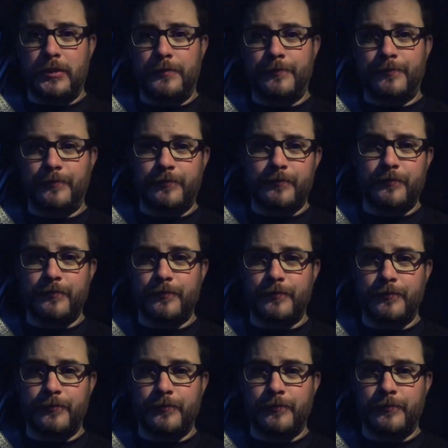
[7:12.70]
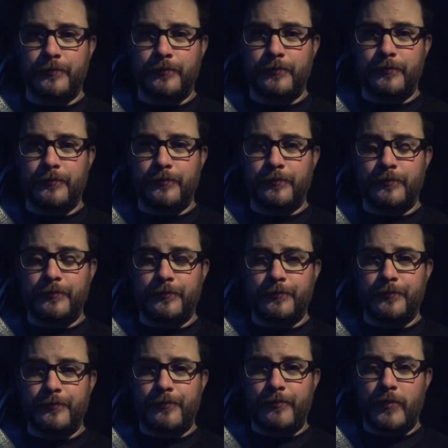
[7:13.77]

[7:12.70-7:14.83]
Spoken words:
No one is speaking in this clip.